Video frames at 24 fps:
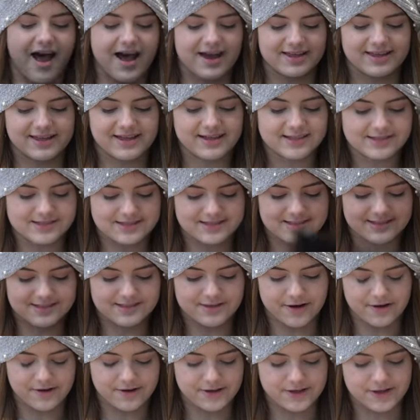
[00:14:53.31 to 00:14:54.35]
I think it's
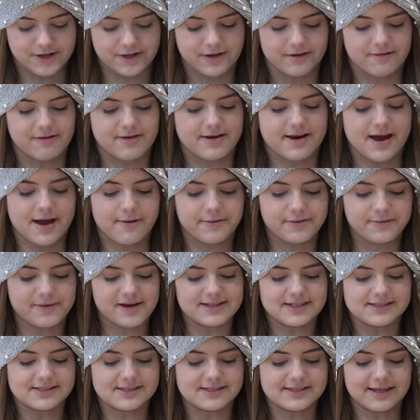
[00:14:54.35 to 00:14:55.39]
so cute, and I would wear
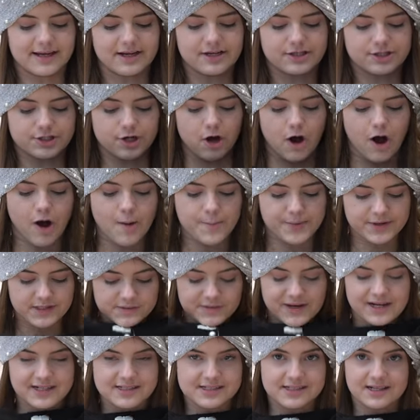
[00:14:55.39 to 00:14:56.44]
this as like a top as
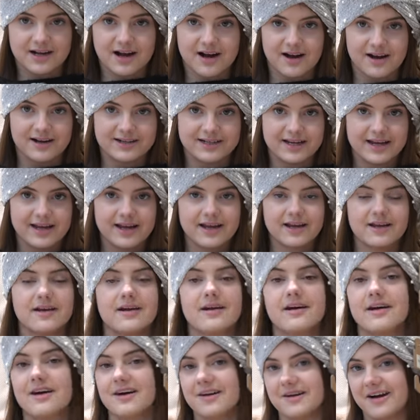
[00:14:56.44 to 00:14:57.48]
well as a cardi.
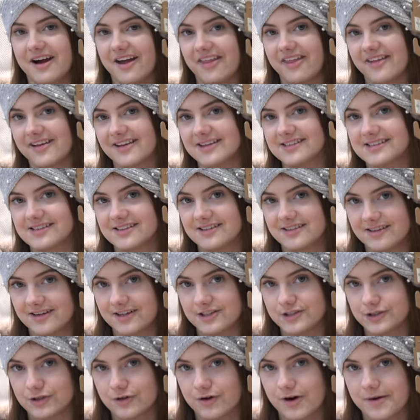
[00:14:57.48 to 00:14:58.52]
I think it's
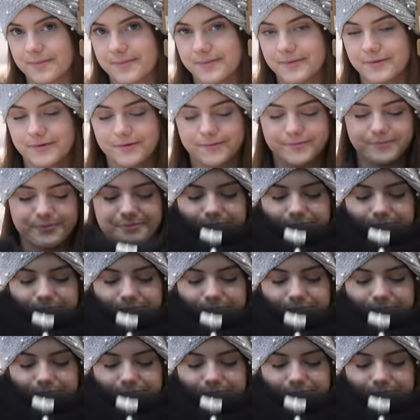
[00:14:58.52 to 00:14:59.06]
adorable.